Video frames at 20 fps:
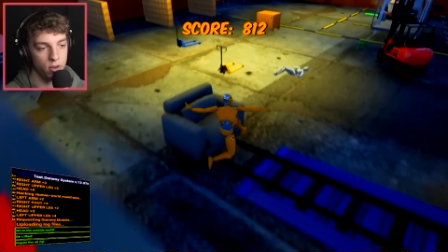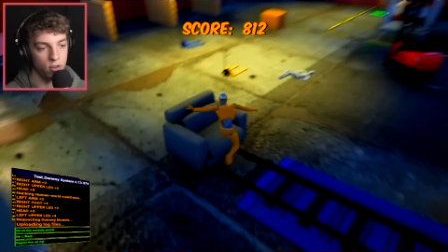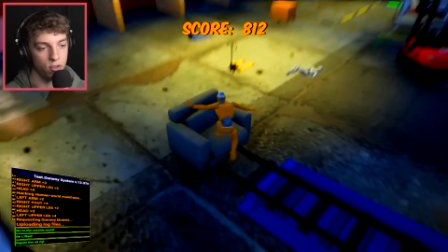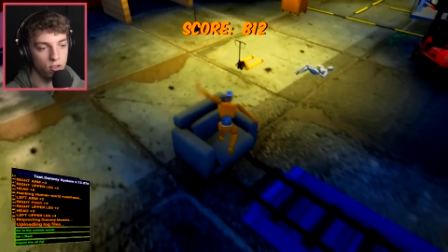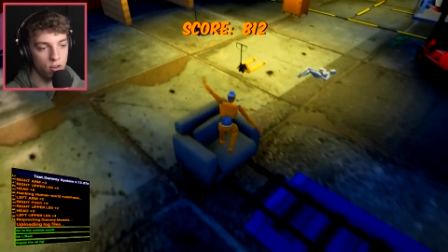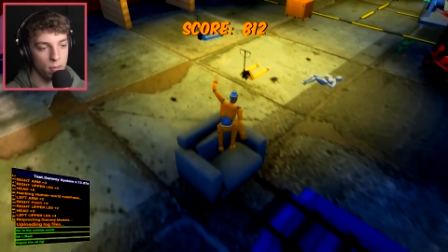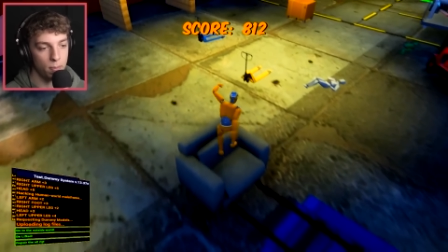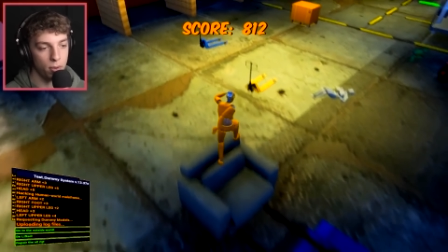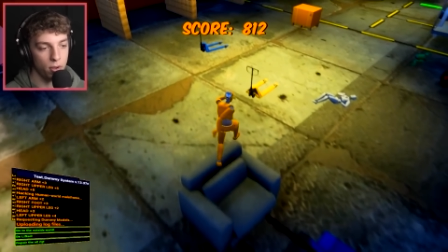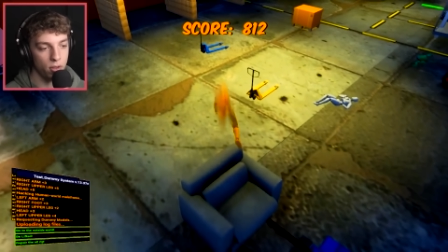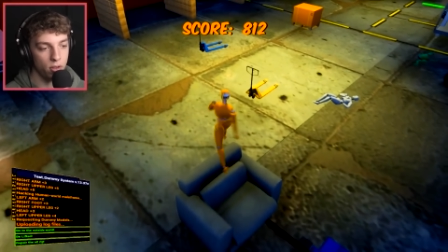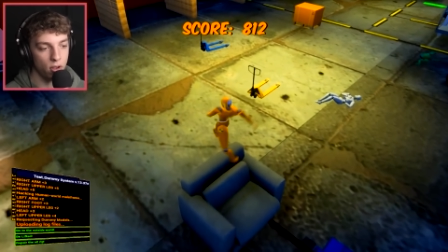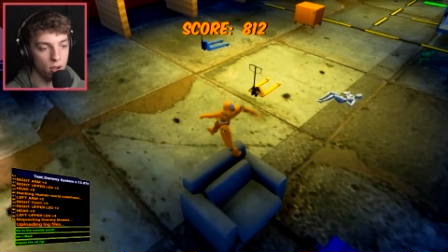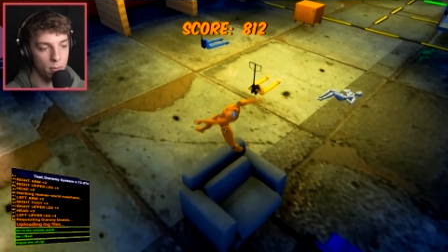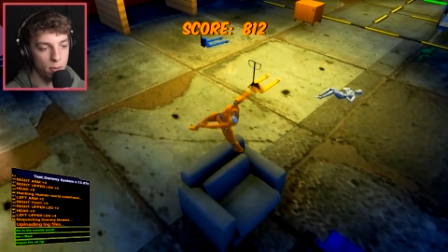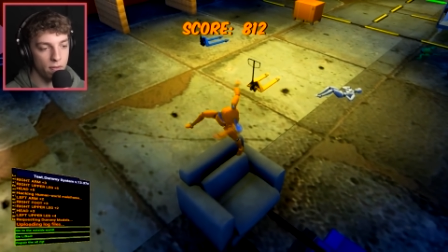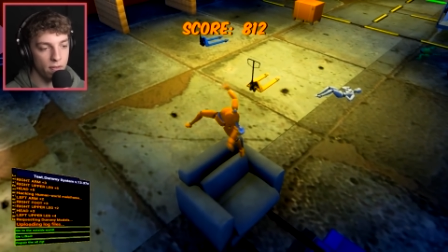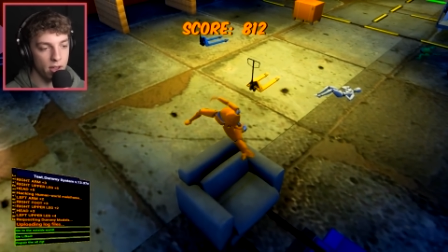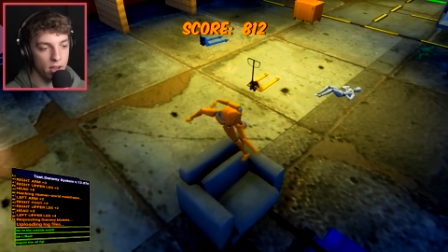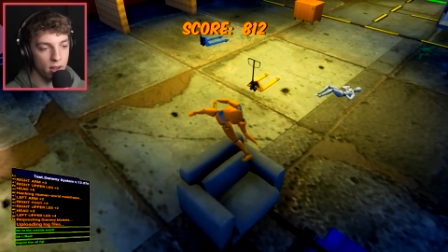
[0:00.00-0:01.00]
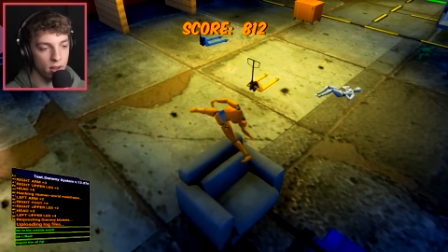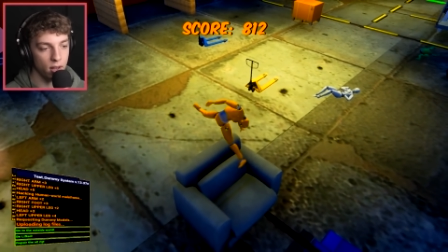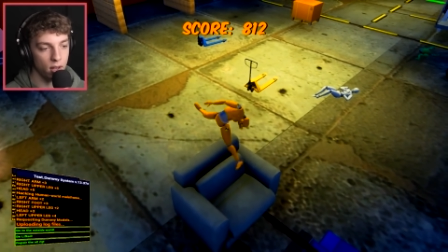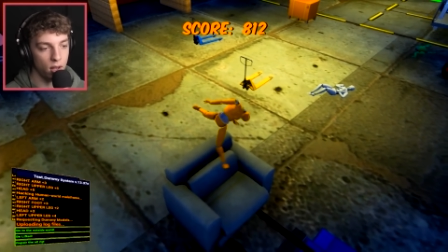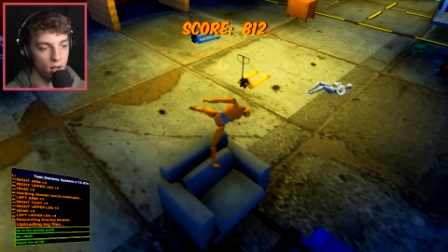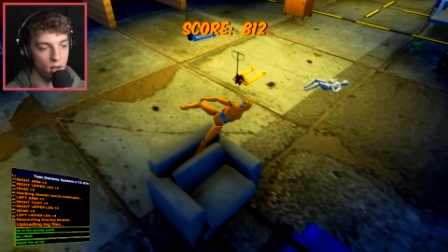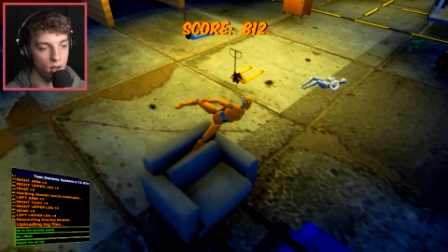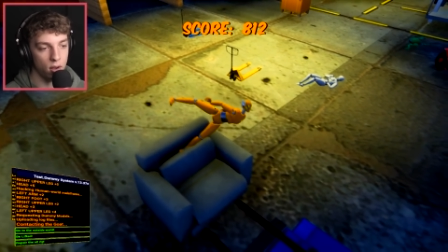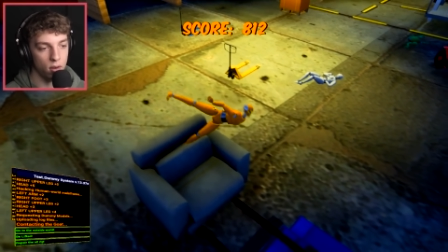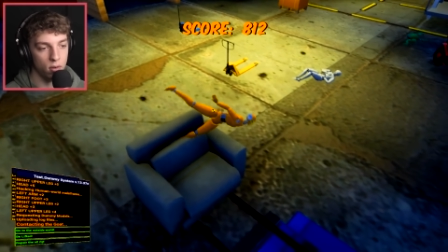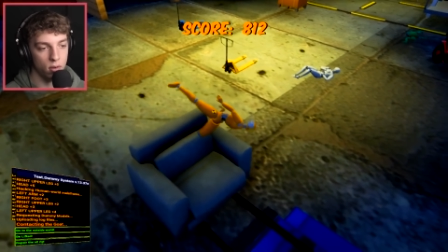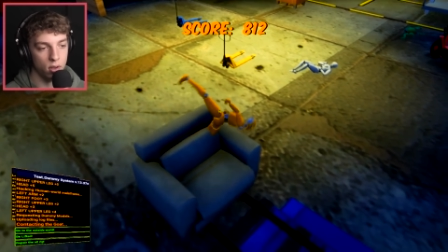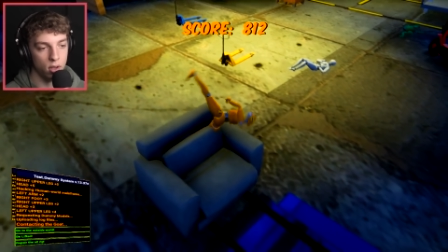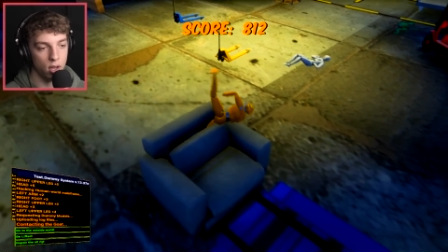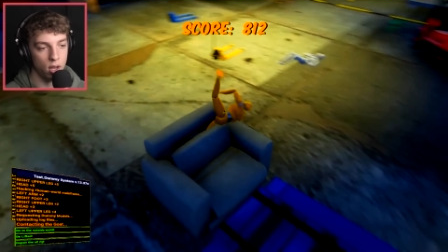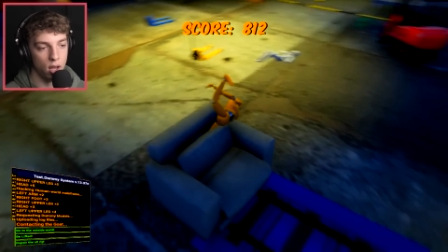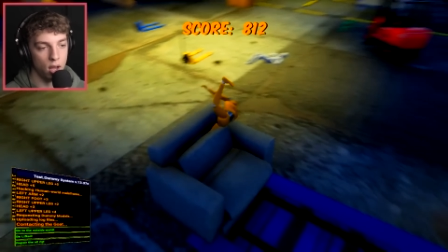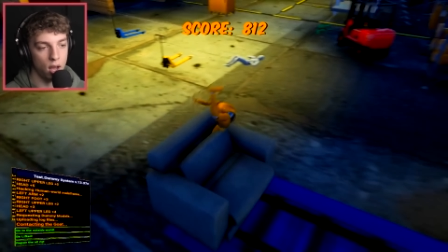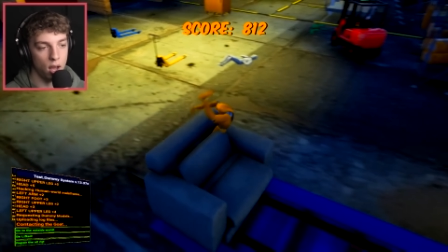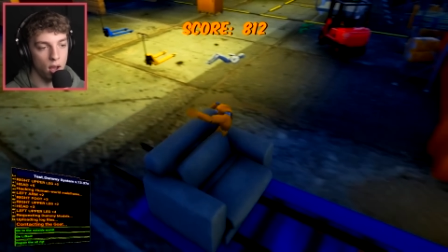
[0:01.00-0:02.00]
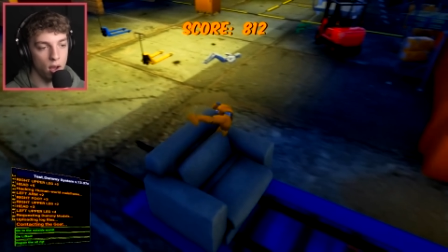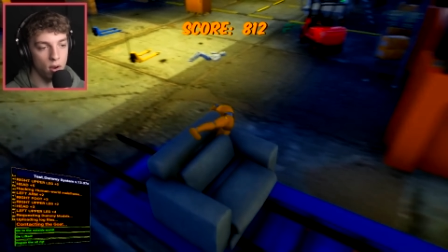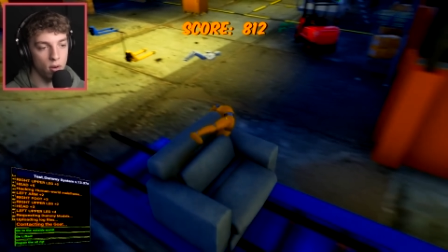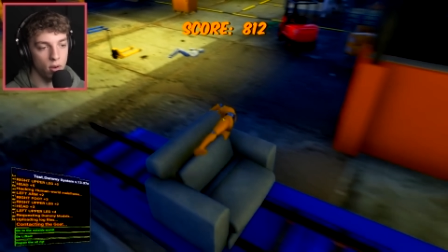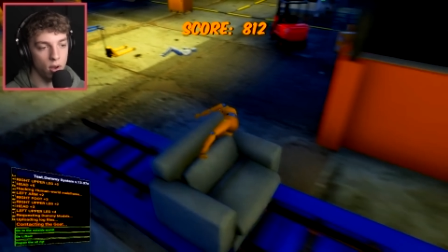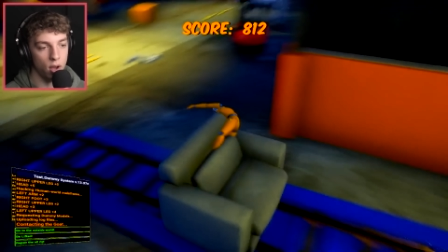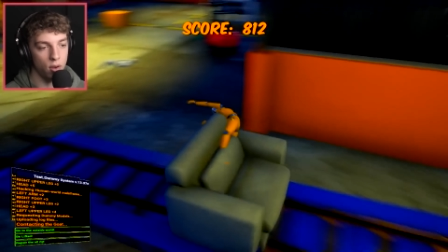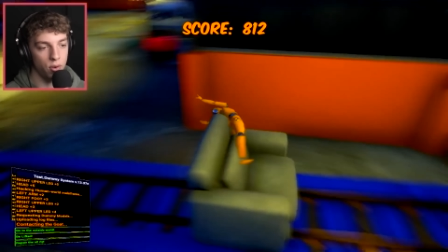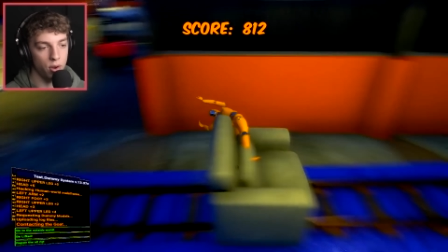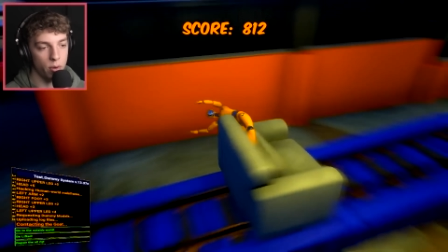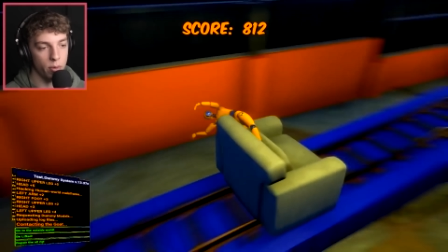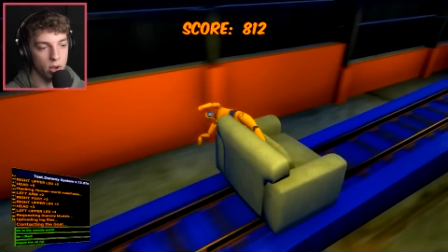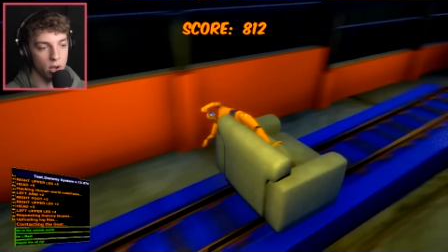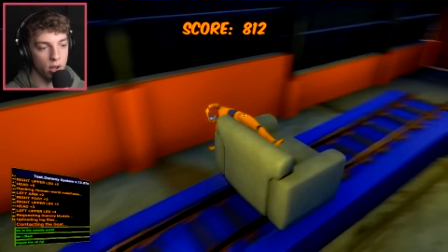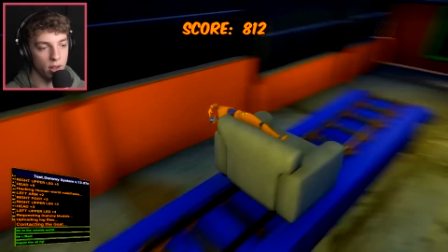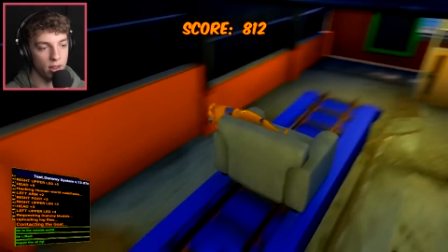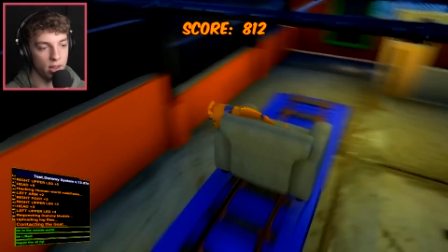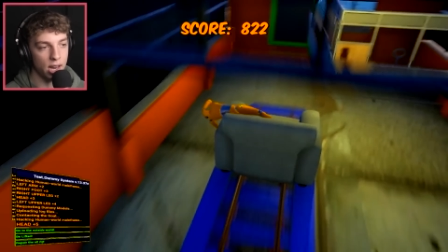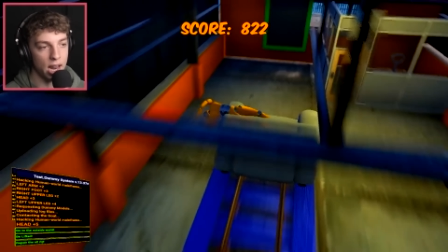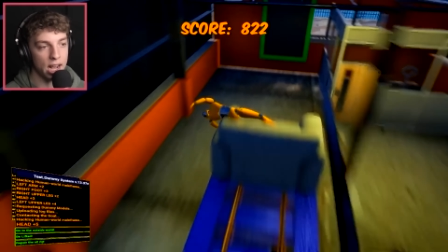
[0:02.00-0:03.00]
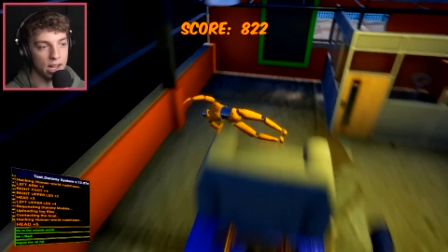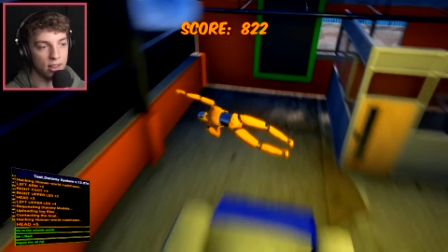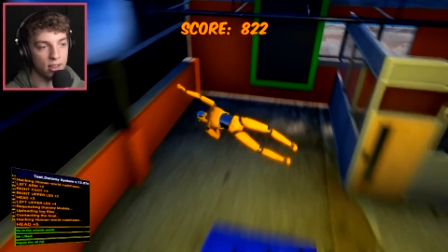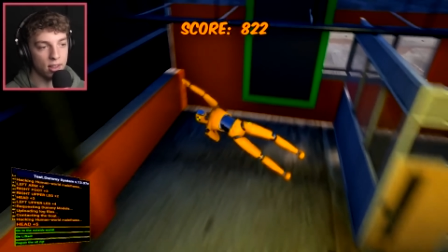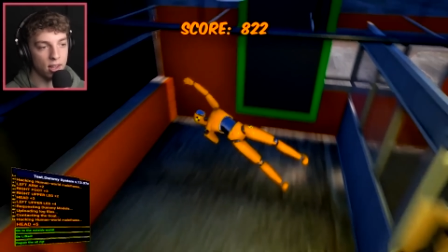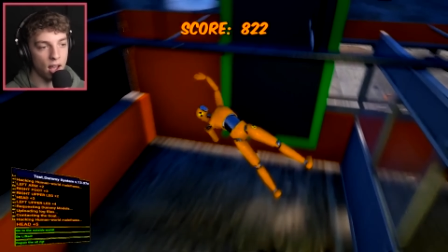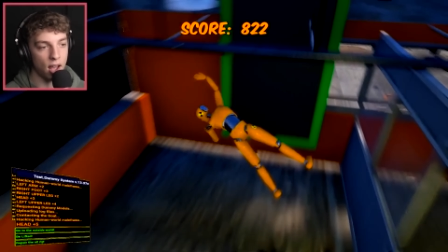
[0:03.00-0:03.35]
we just jump on top of it? Uh-oh. Uh-oh. Oh, no, we got our legs